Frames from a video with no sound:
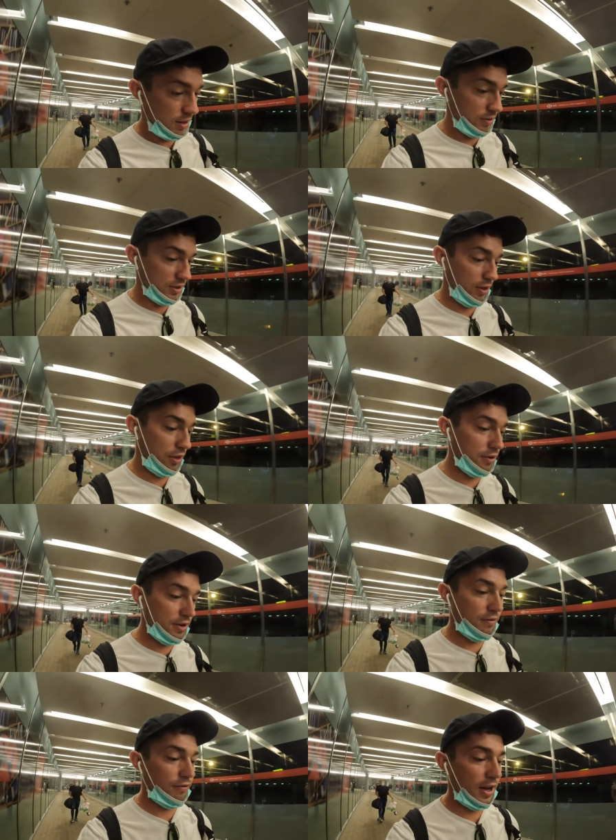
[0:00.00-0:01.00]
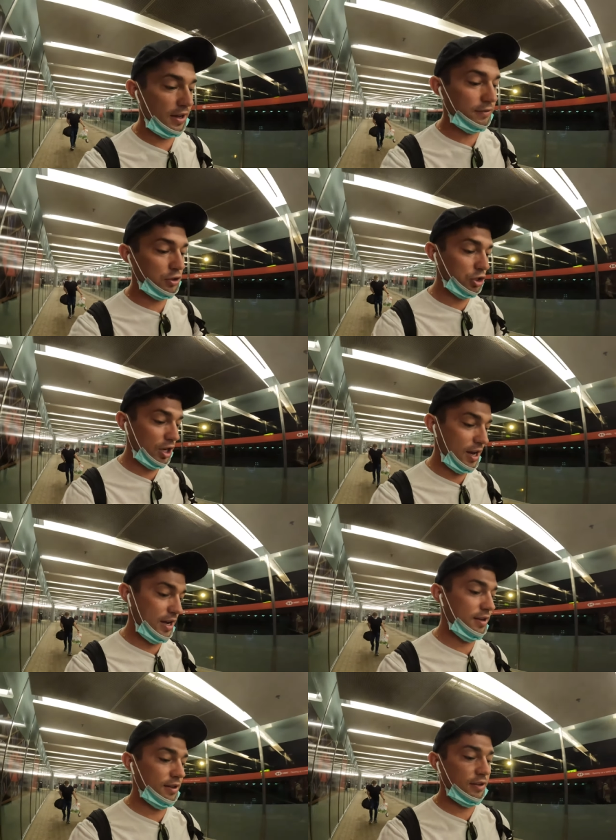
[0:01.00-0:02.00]
I would say
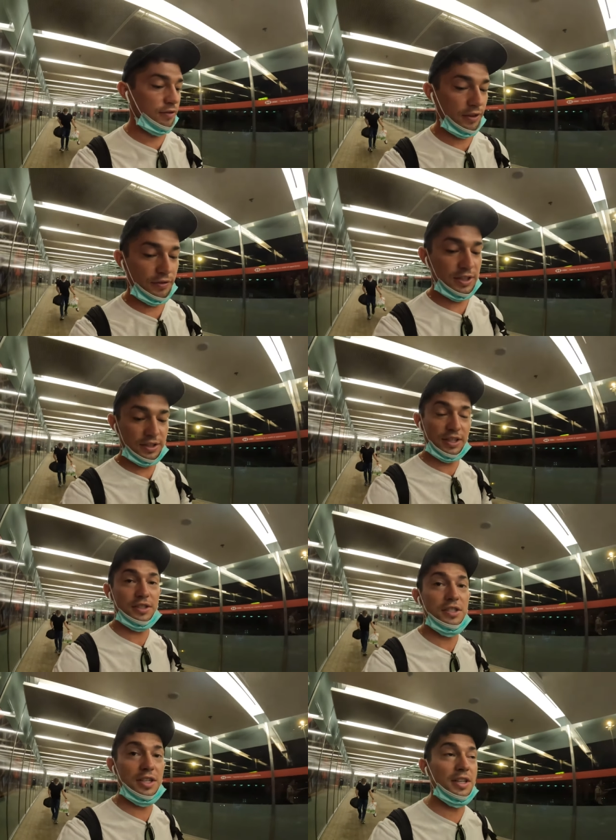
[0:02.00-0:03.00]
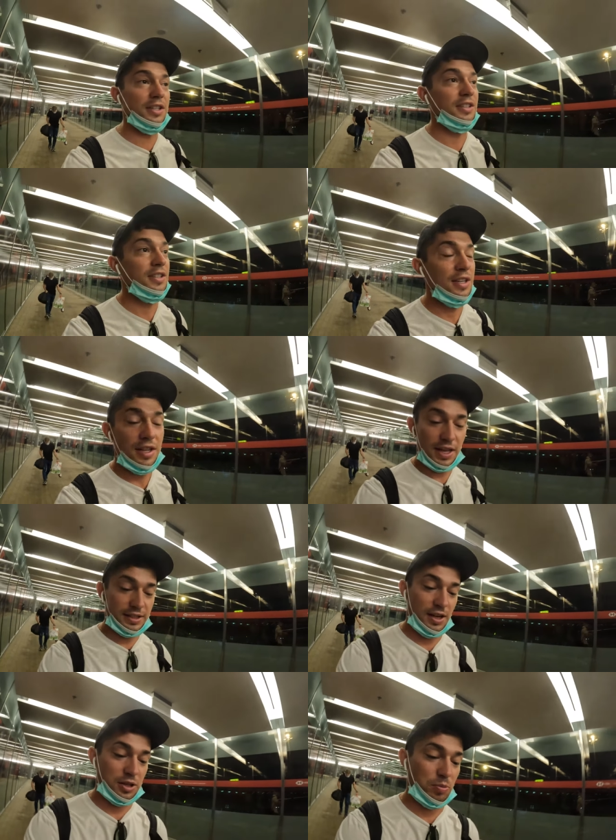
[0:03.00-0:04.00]
35J and 56D.
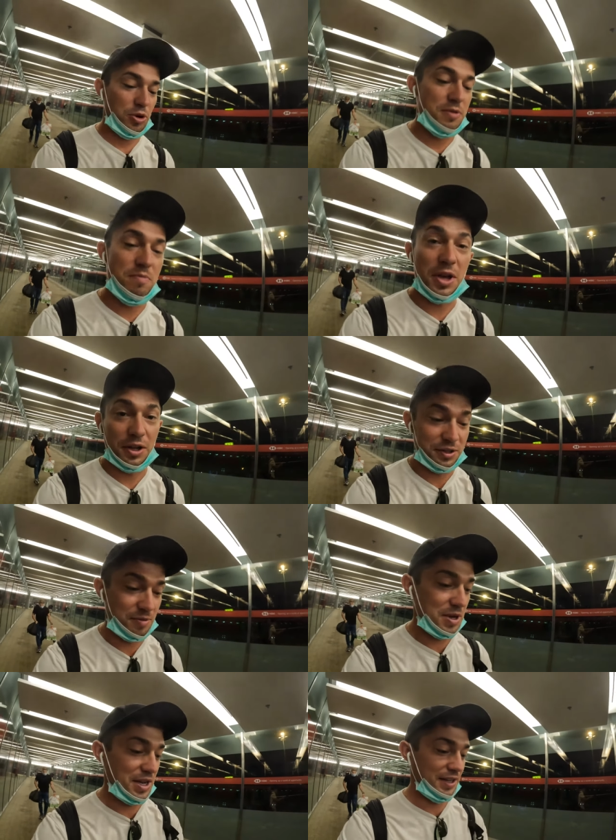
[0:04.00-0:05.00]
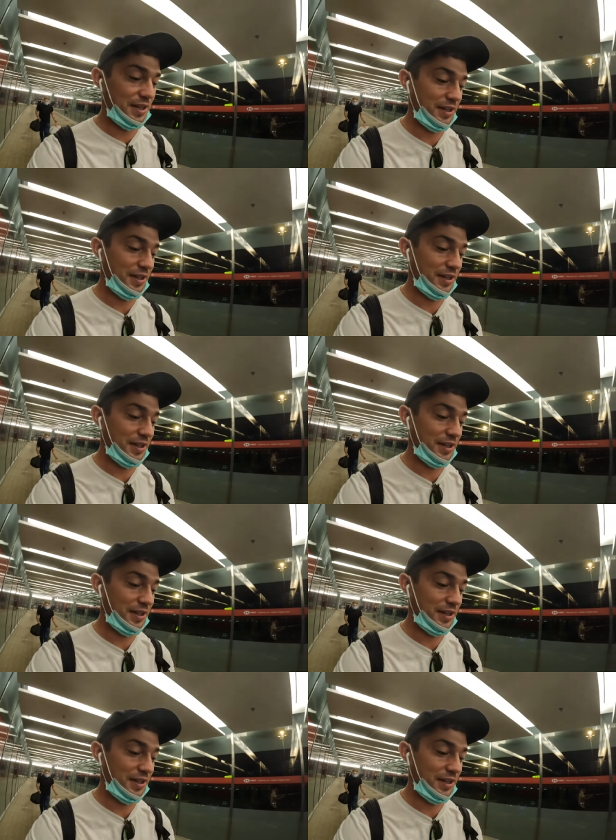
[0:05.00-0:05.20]
That sounds pretty middle to me.